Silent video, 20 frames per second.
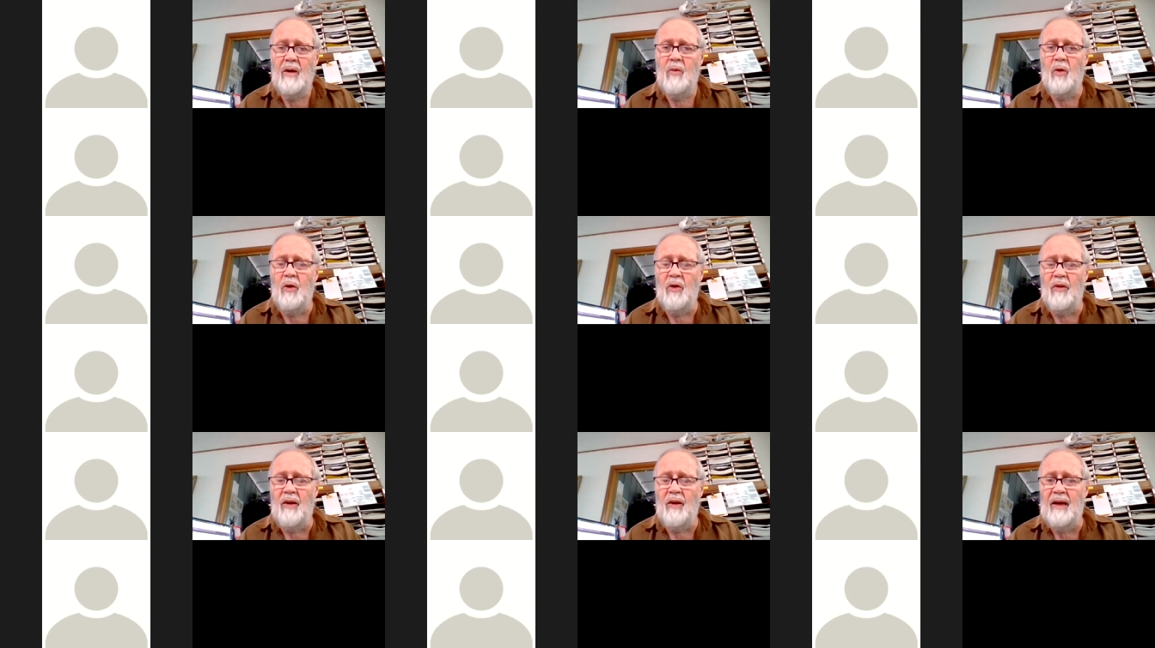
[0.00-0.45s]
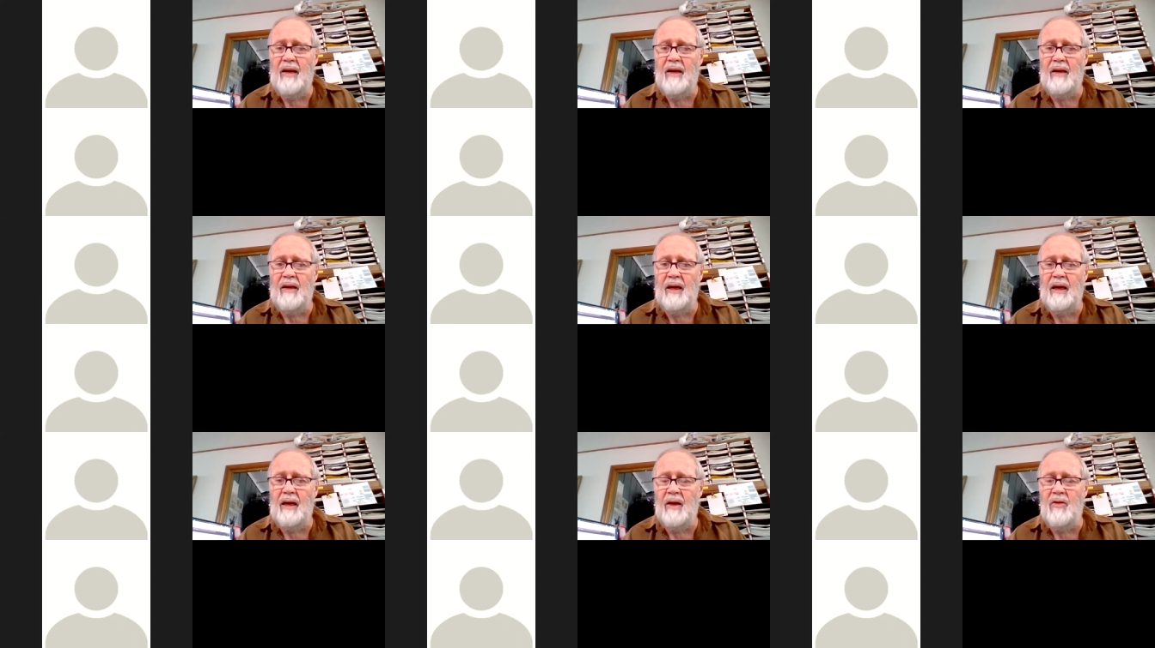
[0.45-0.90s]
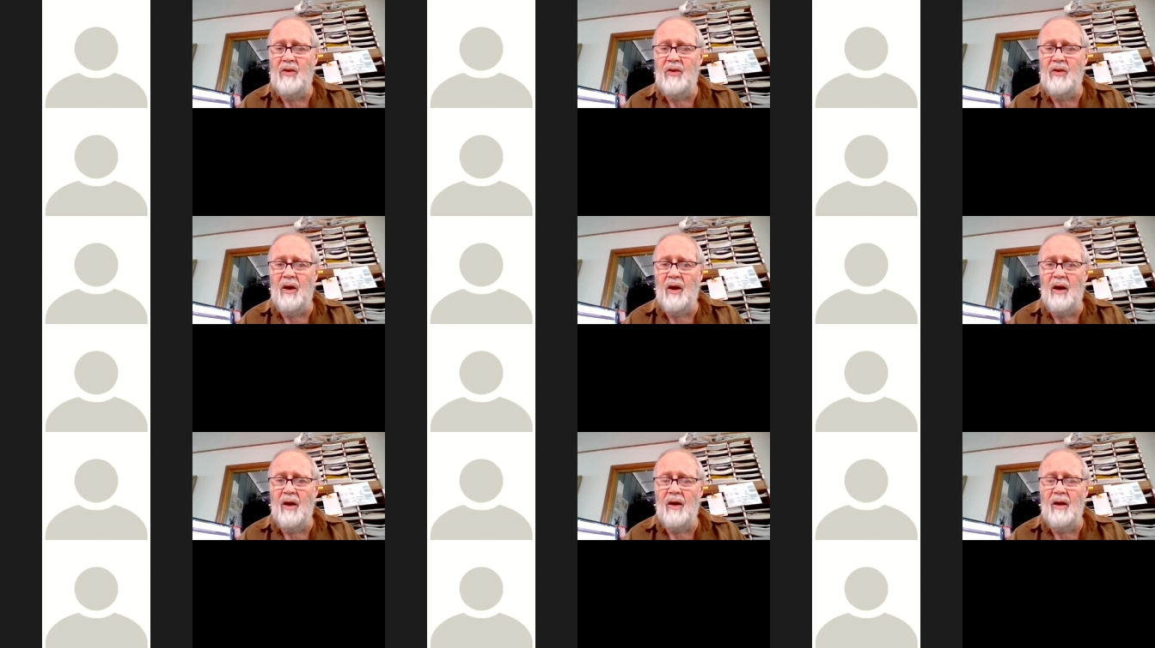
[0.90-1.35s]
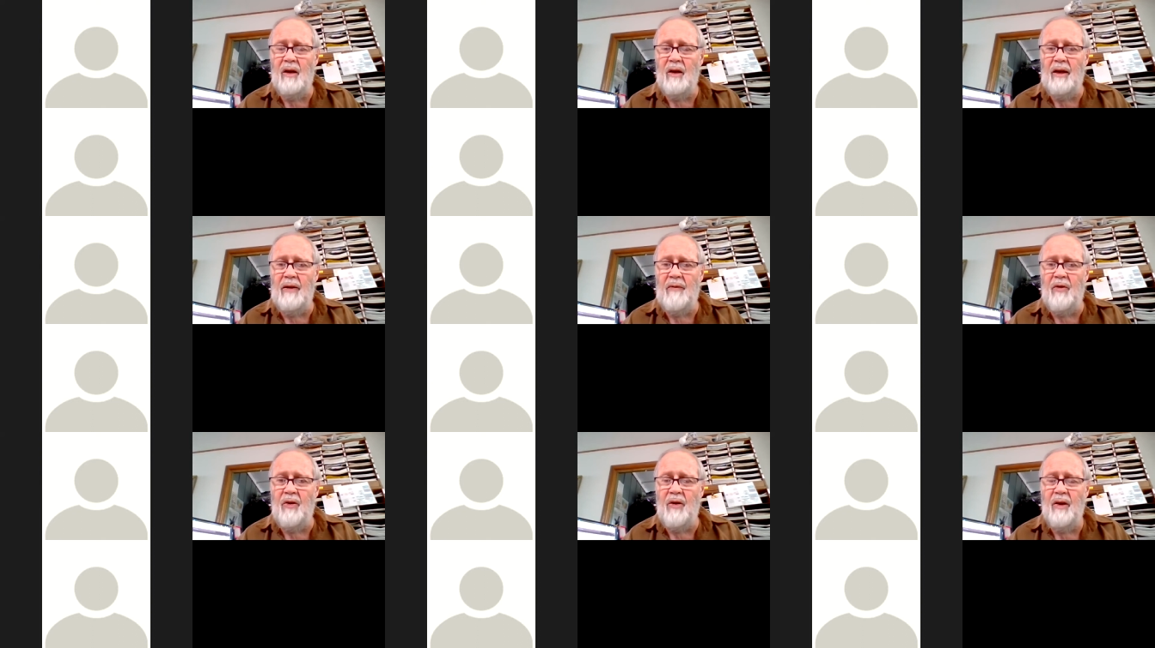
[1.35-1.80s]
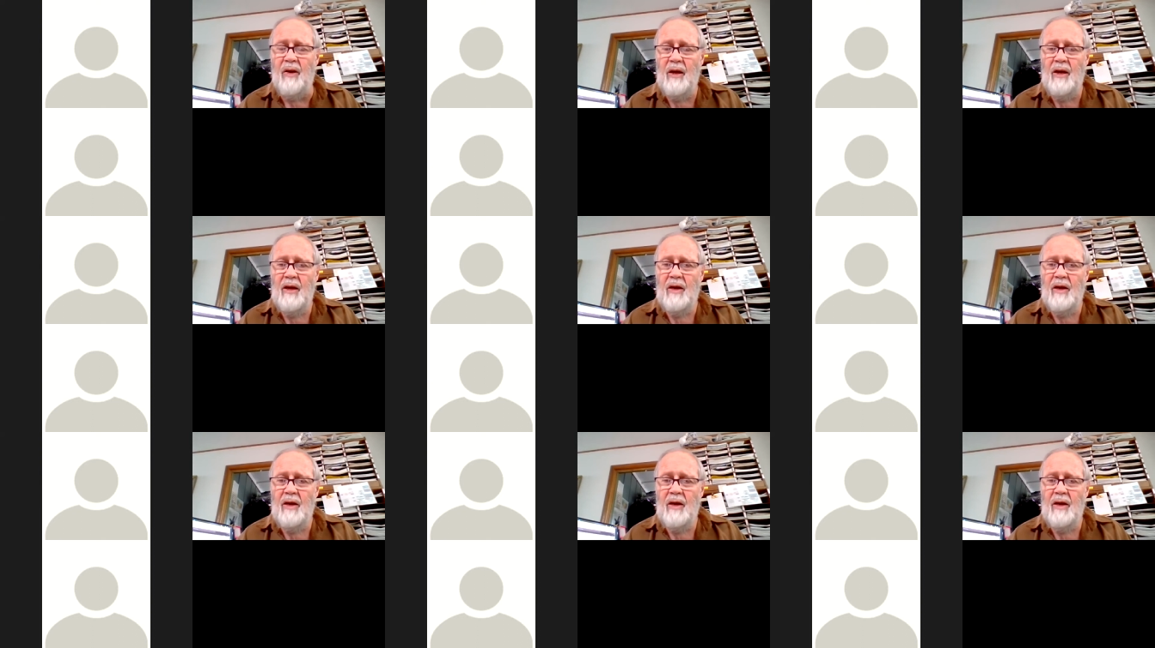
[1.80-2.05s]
where they can get at the heart, liver,